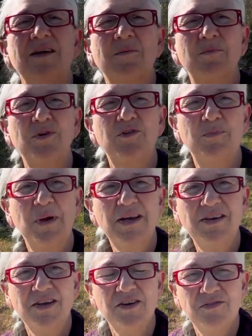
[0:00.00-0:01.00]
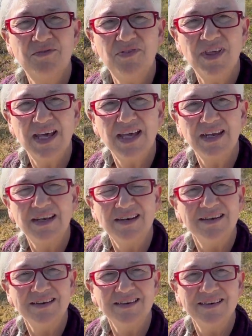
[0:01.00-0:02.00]
perspective that
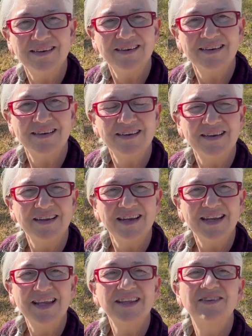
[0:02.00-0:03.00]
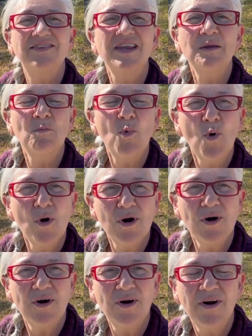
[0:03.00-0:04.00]
can see
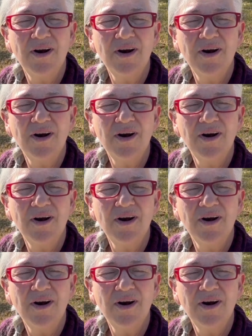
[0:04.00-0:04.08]
more